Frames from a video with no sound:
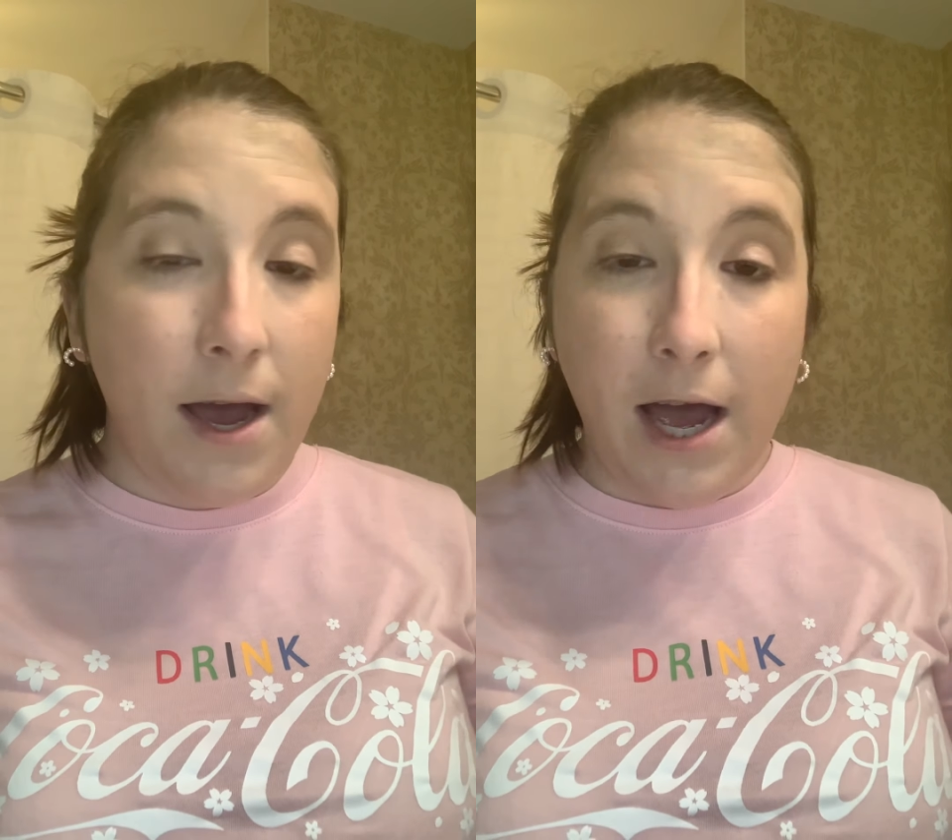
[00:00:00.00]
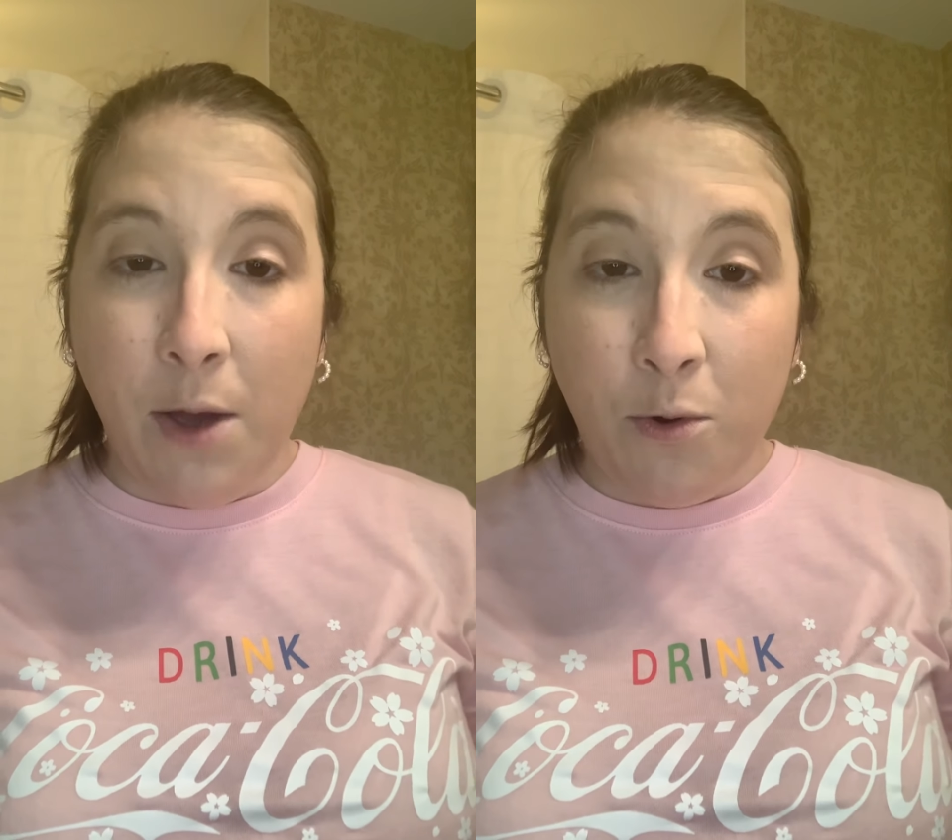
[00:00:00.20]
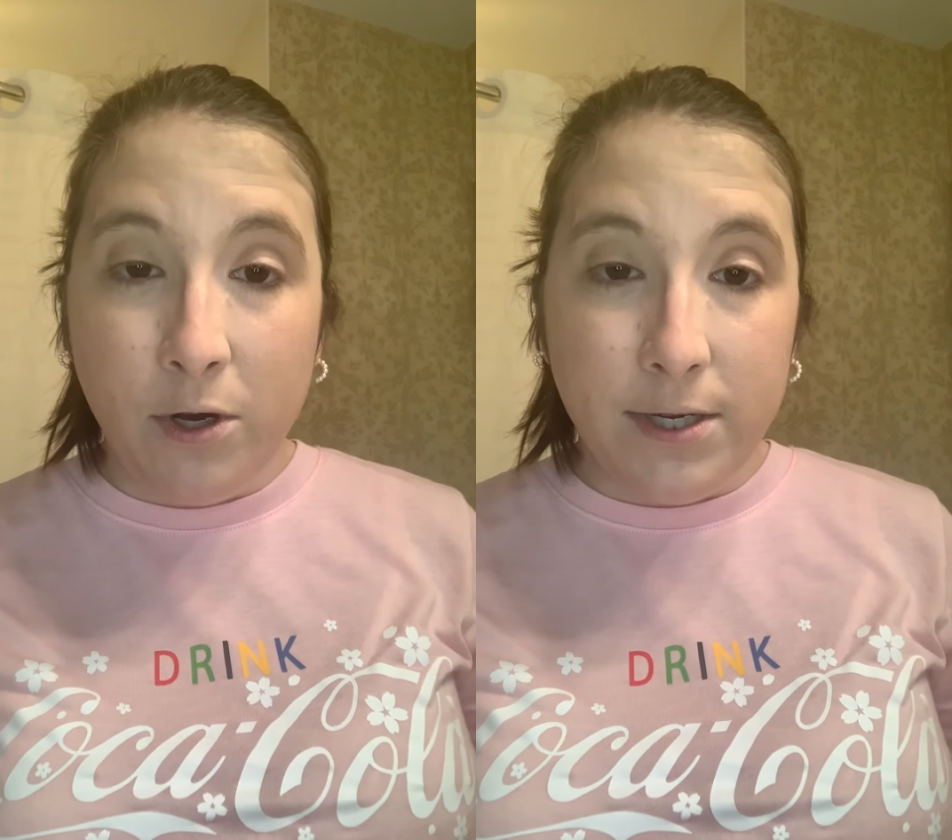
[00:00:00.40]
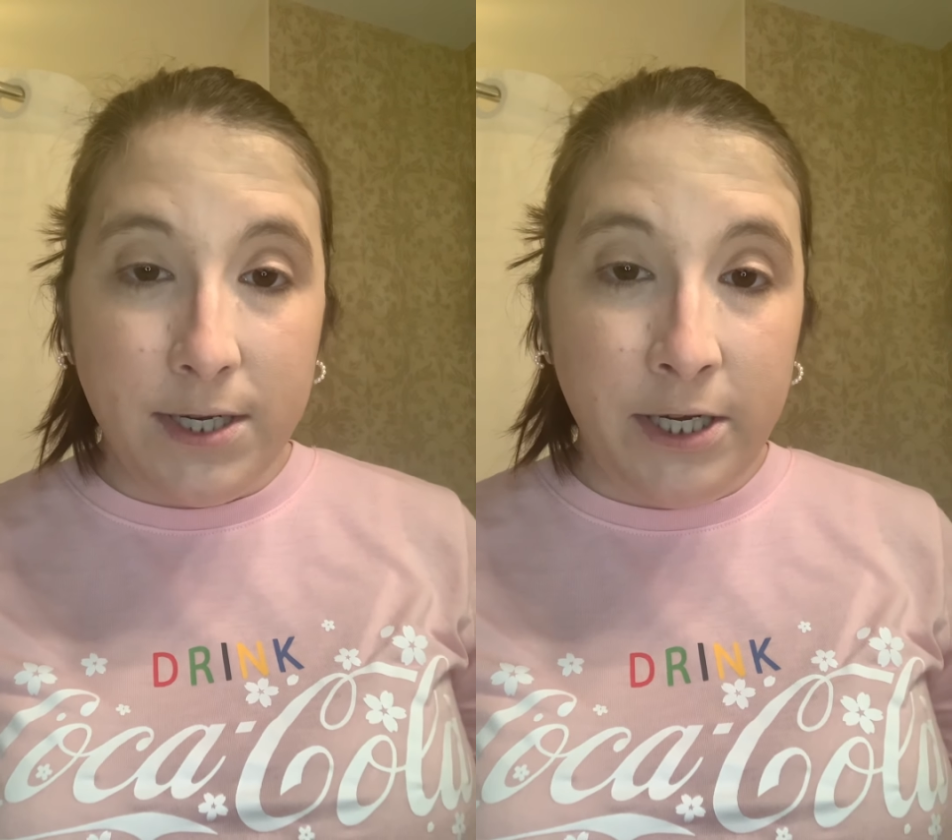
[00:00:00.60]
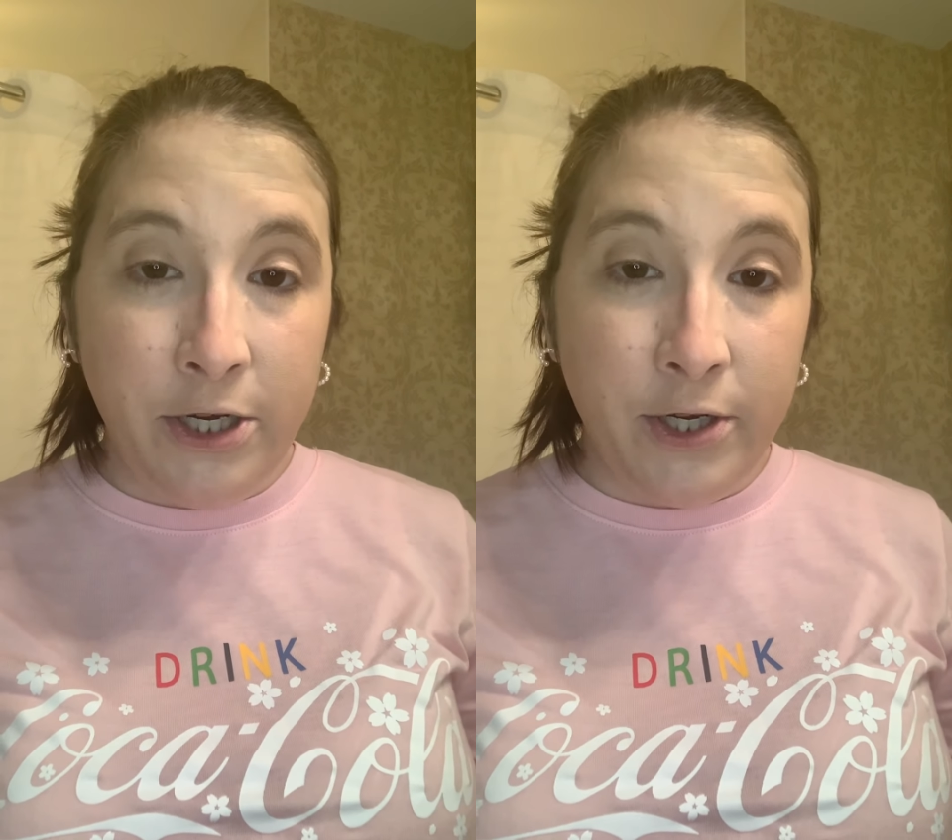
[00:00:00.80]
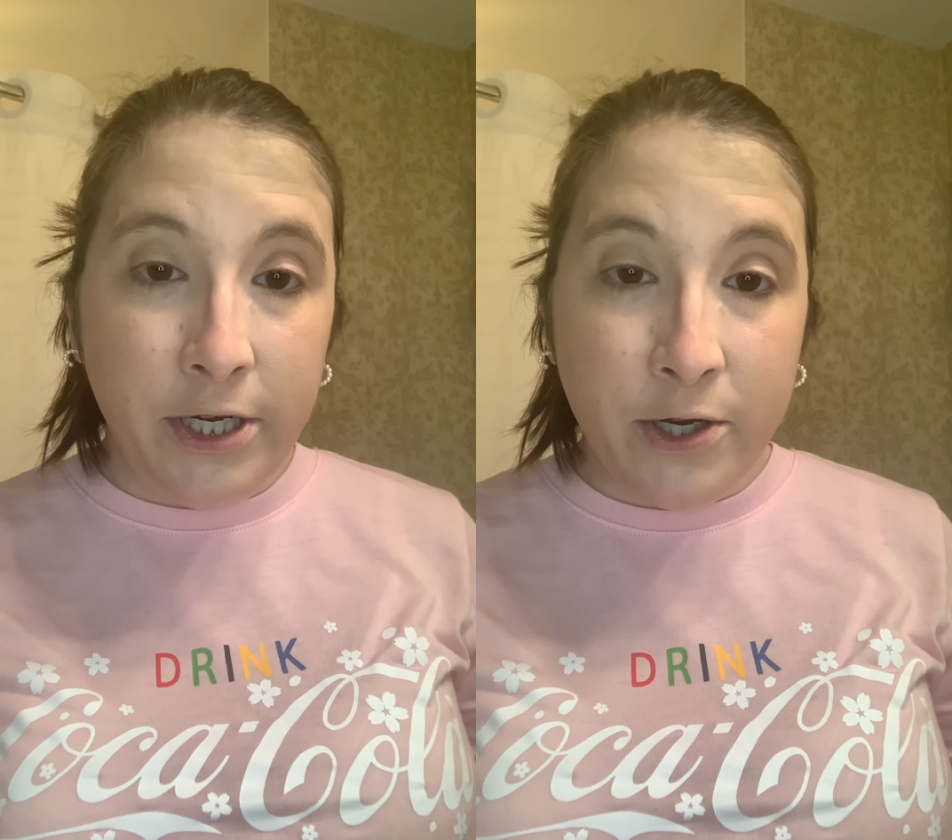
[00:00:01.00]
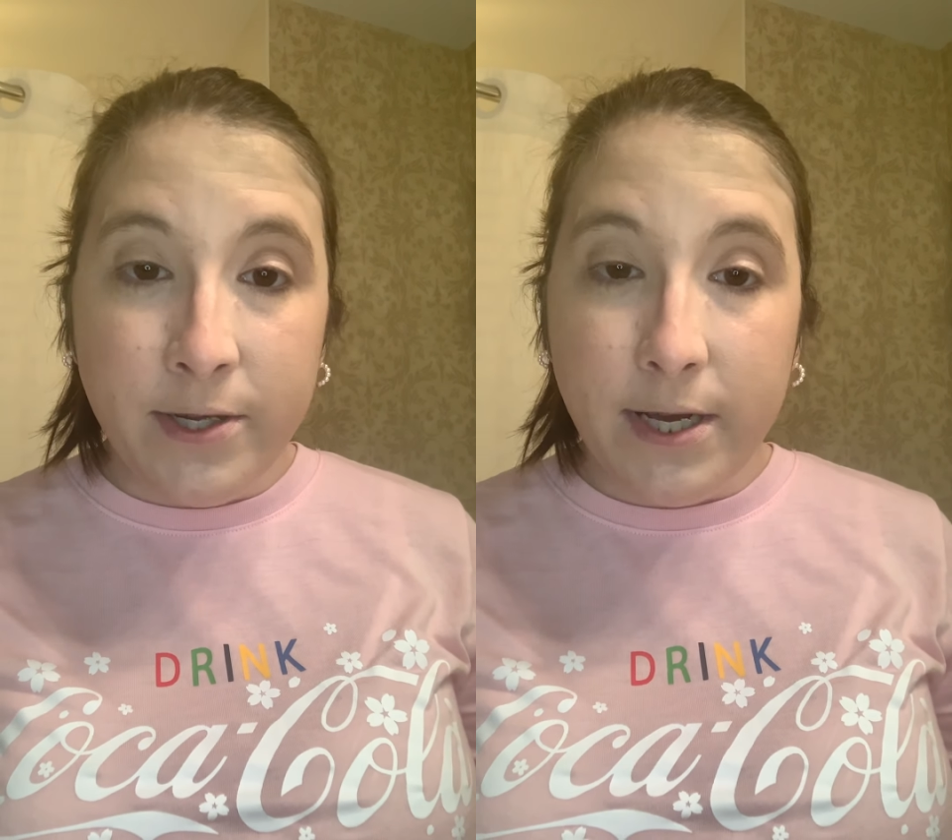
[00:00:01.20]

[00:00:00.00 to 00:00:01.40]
I will continue to use